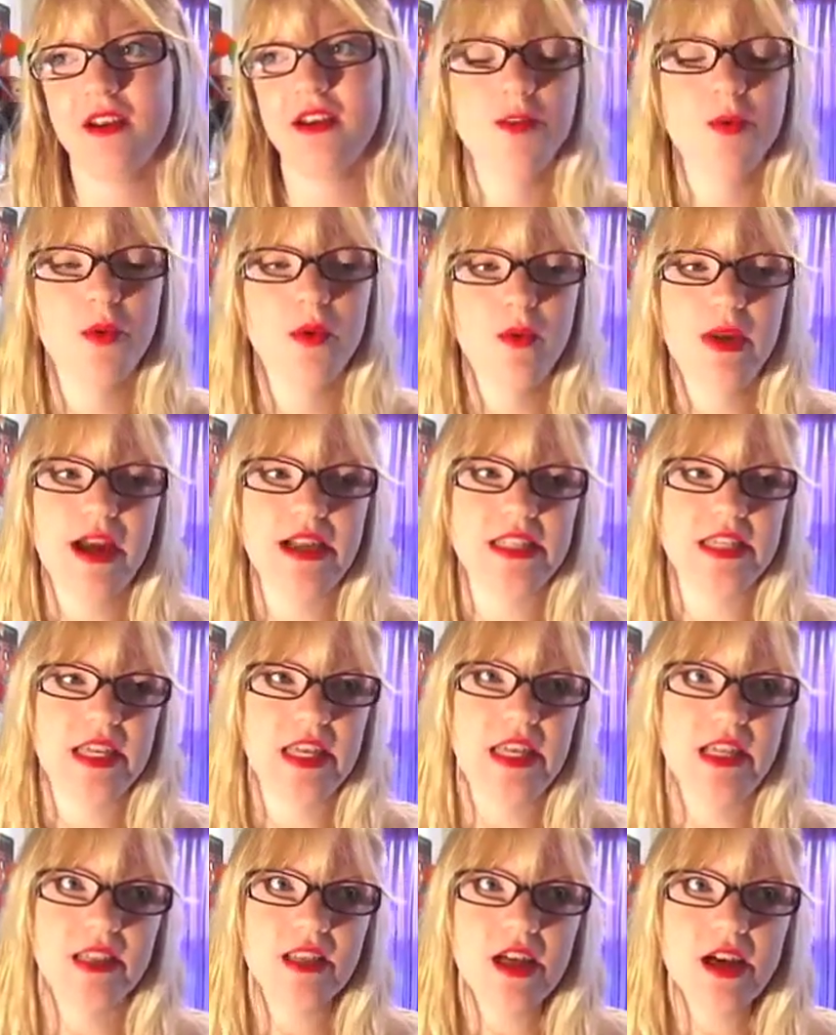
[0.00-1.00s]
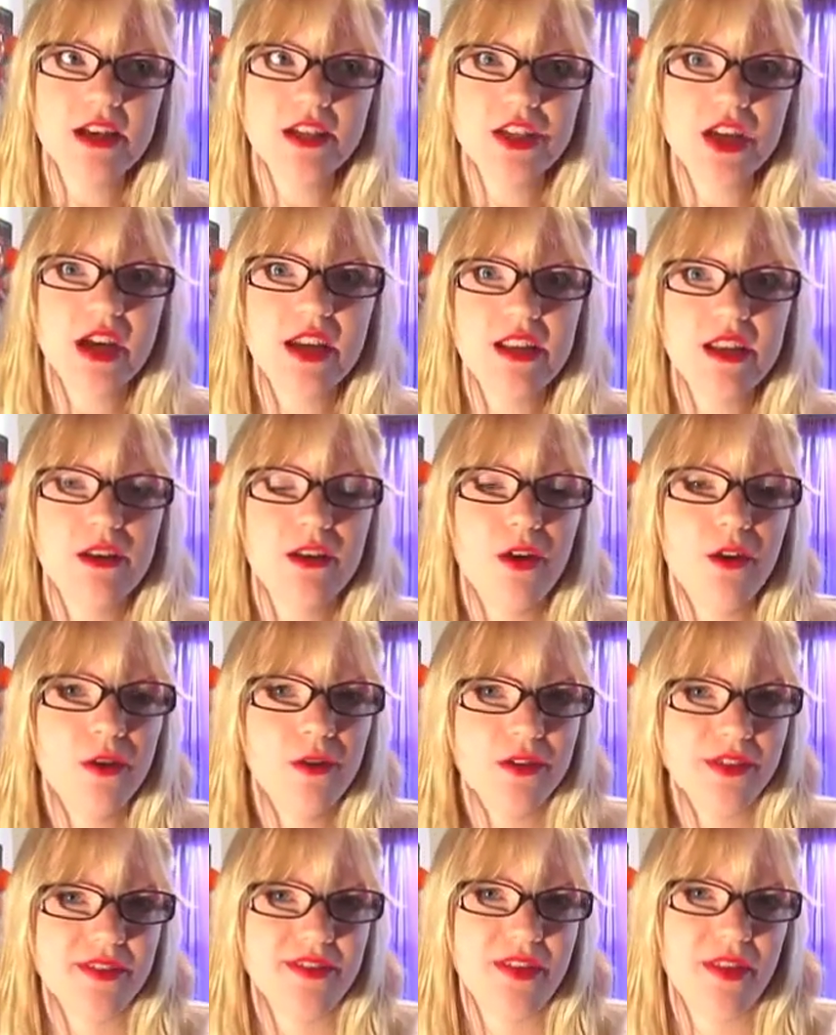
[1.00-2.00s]
So when we had to eat lunch, I didn't know
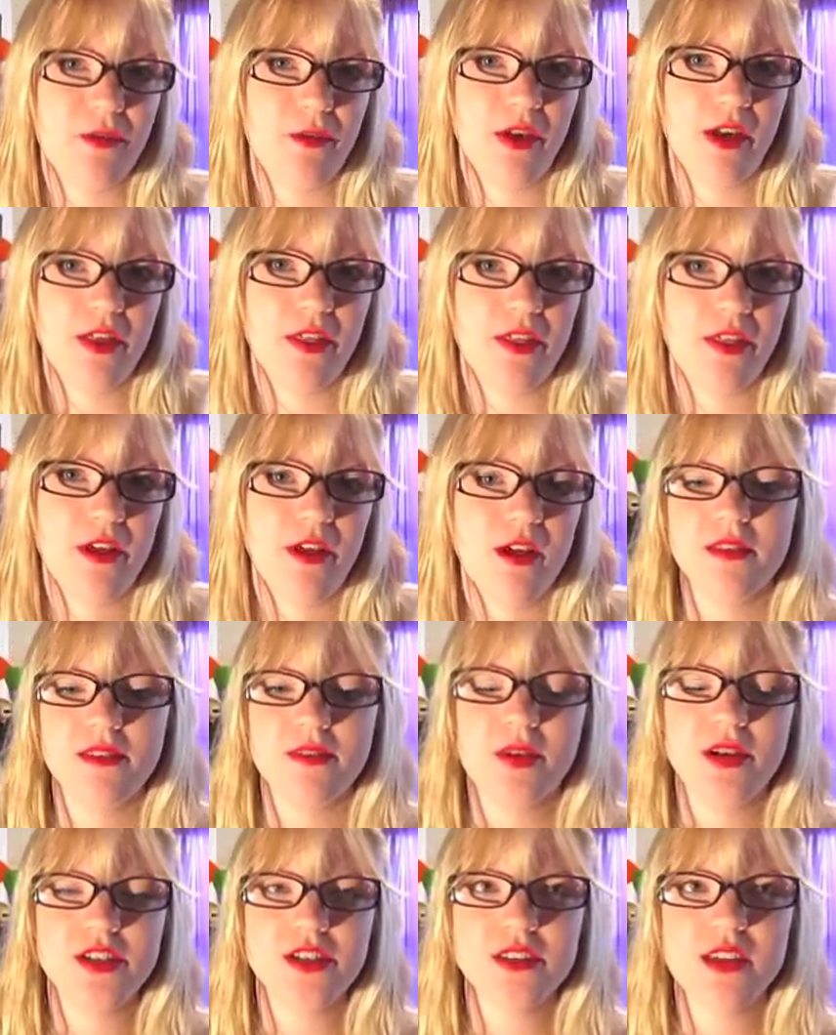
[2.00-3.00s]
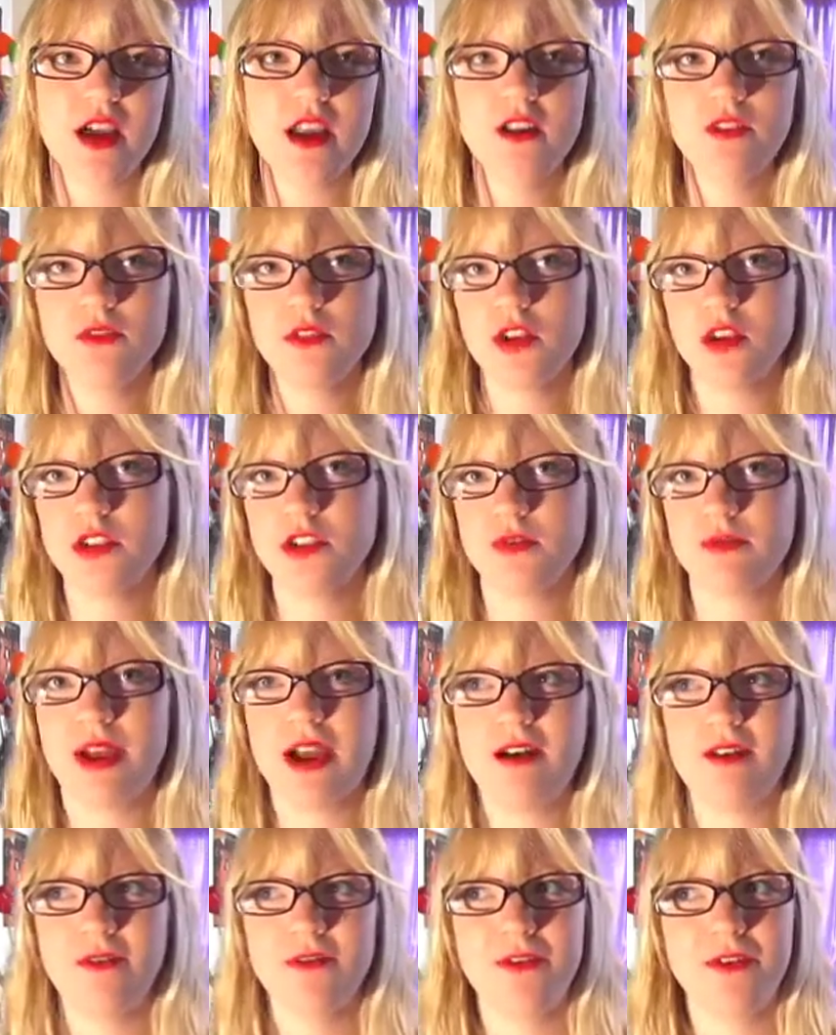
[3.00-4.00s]
who to sit with. So I just kind of looked
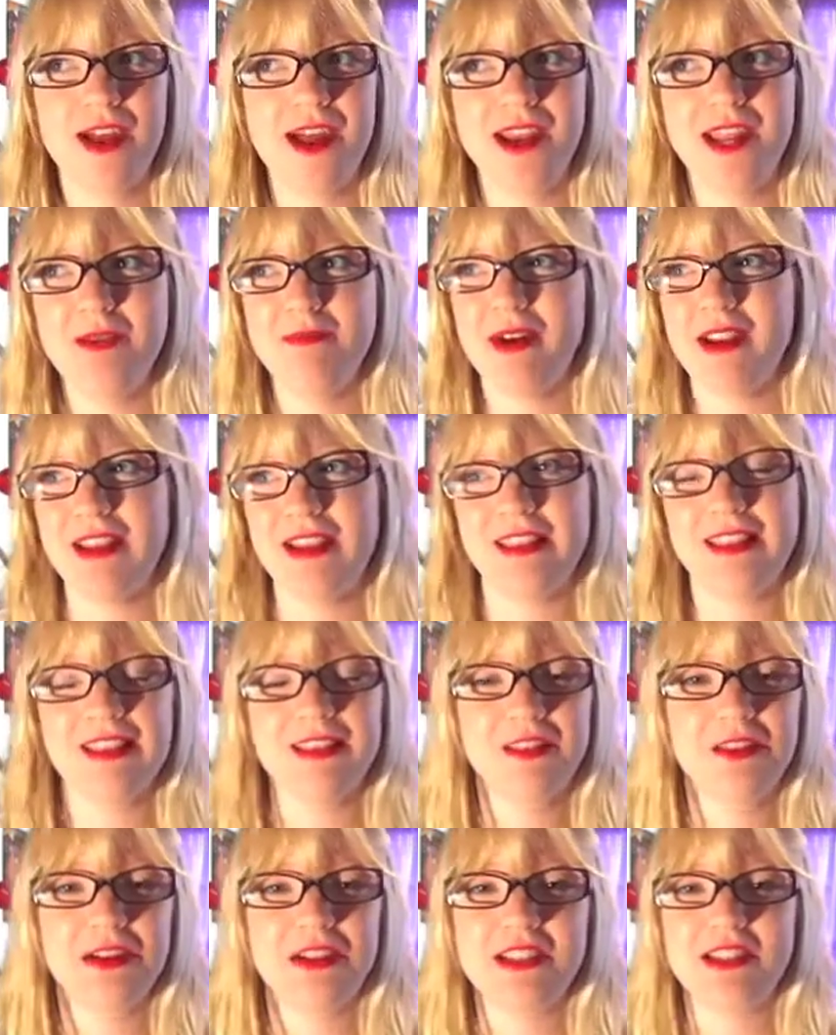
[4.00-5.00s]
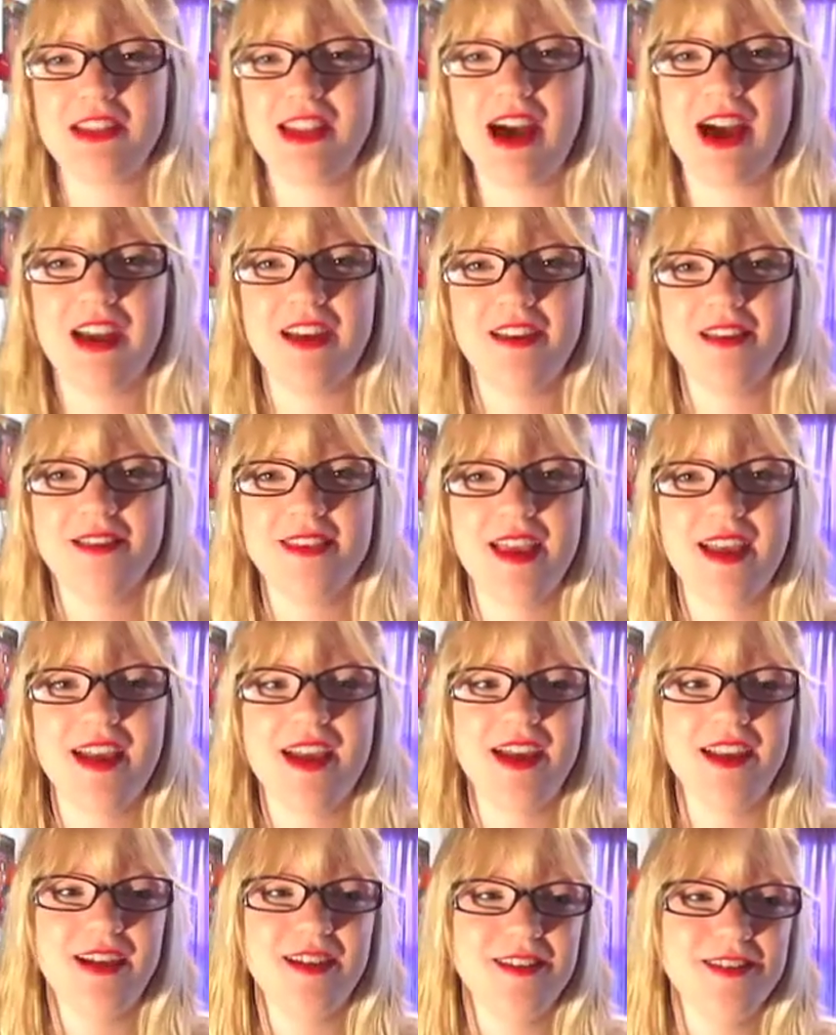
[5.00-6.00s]
around for anybody that looked nice,
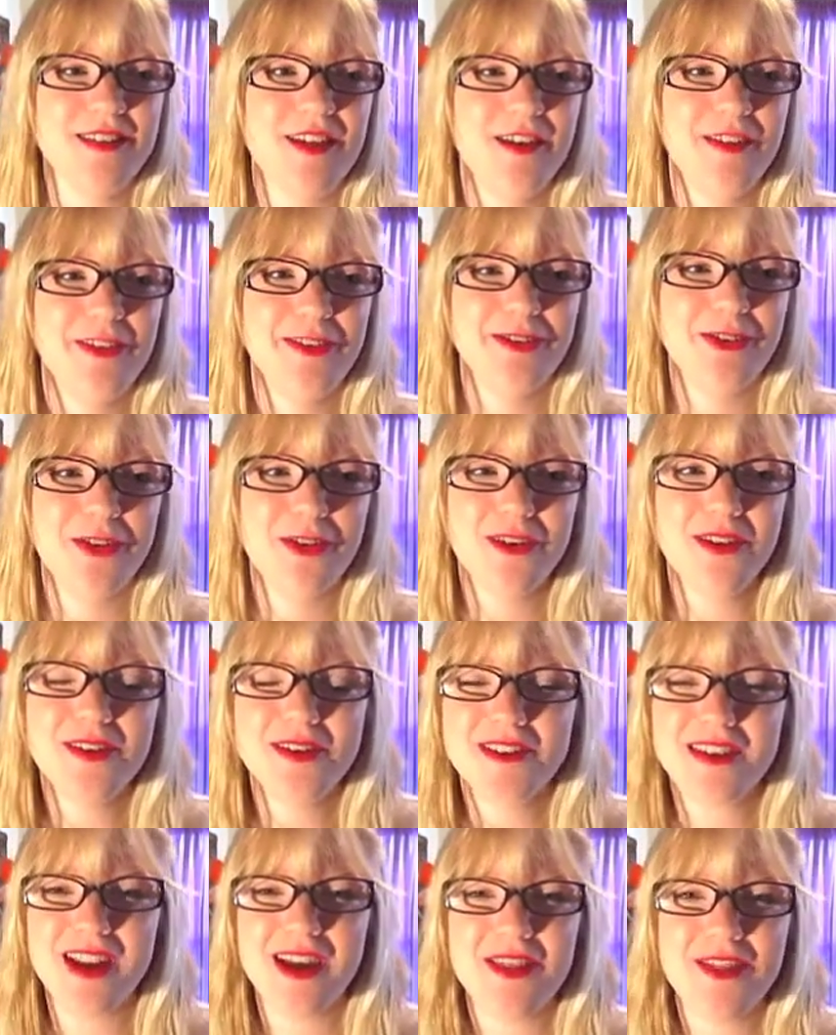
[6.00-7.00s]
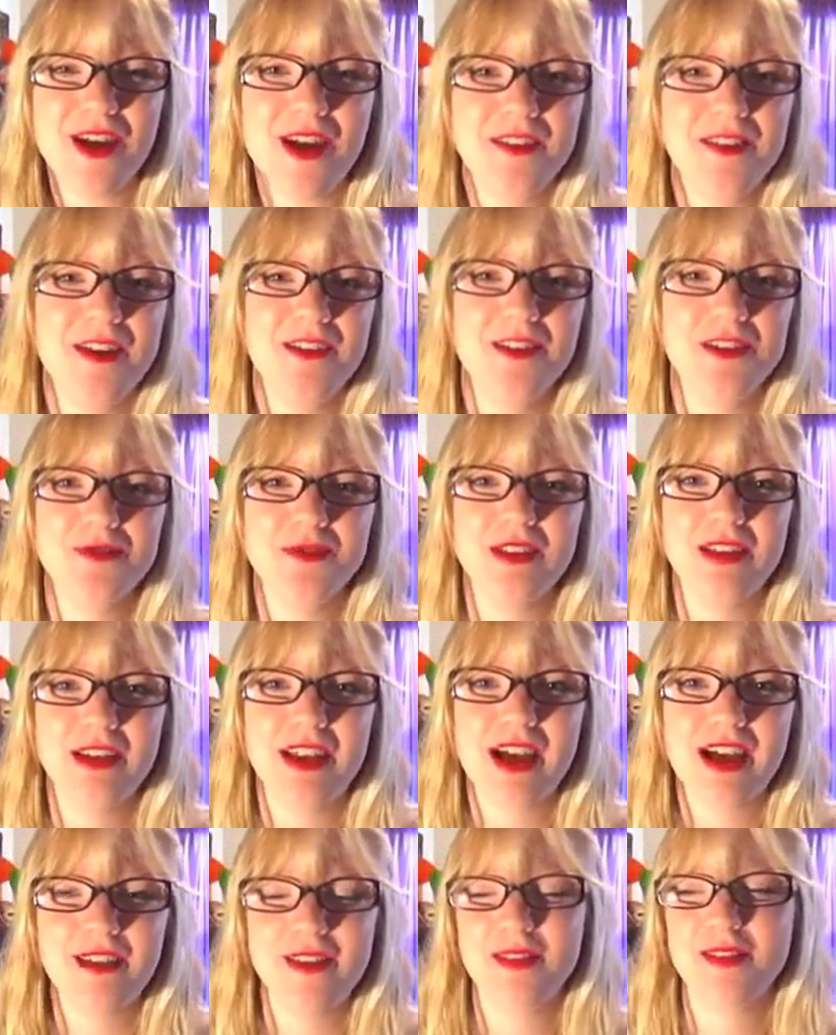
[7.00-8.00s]
and I saw these girls and I thought they looked really
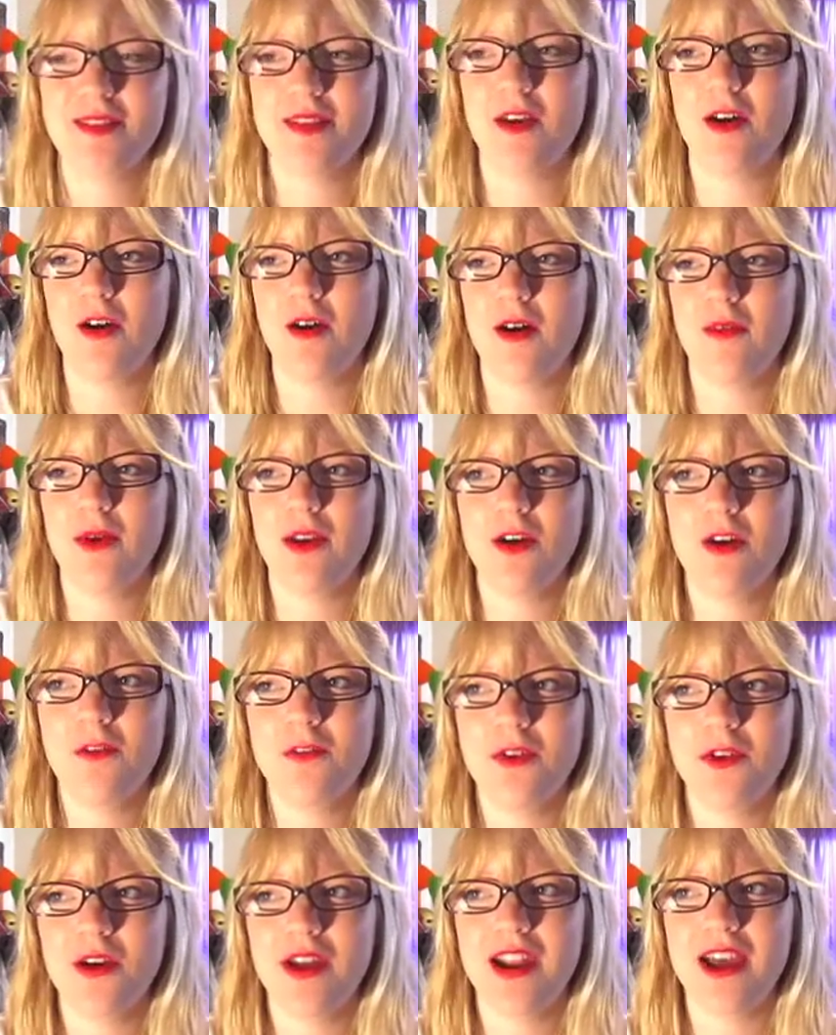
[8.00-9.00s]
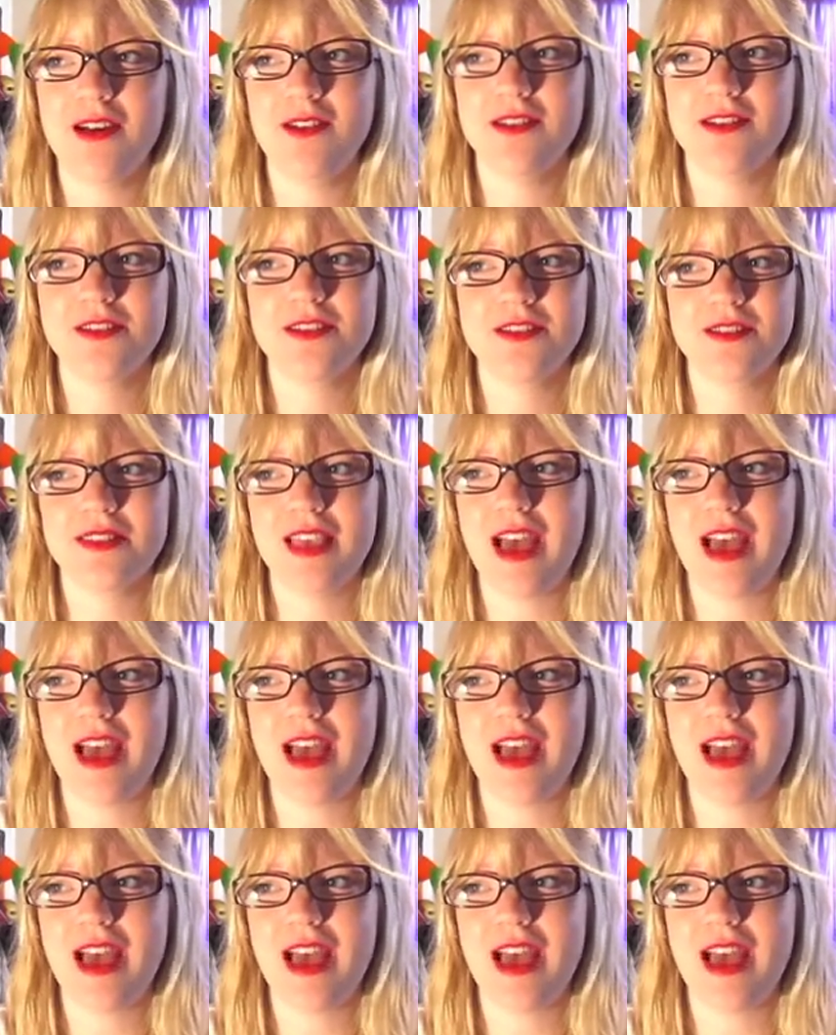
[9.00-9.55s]
nice, so I went over and I just